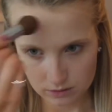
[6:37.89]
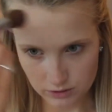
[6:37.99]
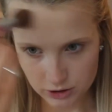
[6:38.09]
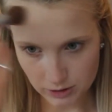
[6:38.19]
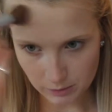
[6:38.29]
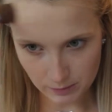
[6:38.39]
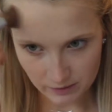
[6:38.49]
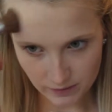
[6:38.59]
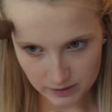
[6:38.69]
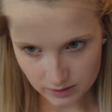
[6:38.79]
shimmer
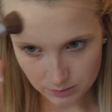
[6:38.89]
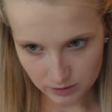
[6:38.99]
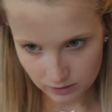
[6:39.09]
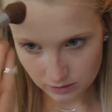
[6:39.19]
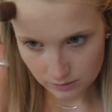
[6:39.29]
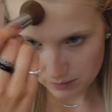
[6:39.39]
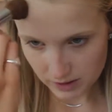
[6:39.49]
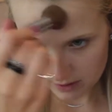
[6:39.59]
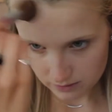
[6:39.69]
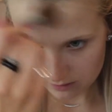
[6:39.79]
my face up a little
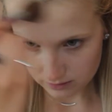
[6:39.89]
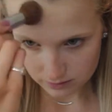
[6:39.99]
bit.